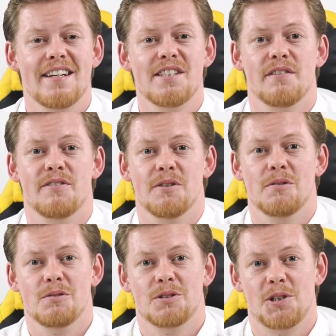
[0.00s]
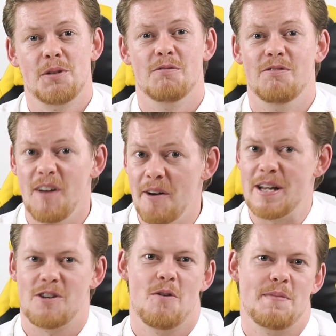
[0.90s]
interview, 2 very
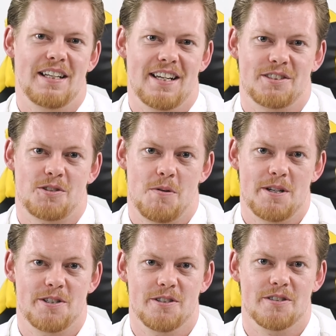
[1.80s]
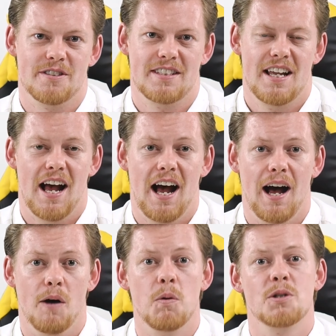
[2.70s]
commonly asked questions
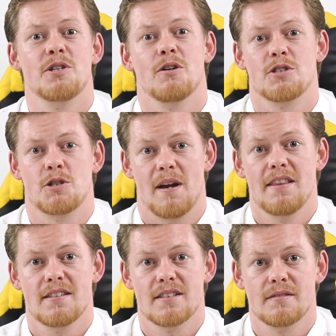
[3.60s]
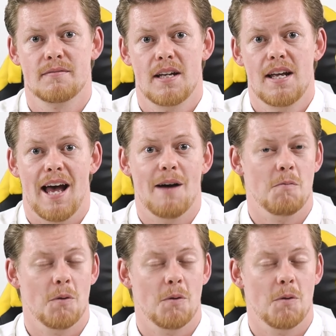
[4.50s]
are: what are your strengths and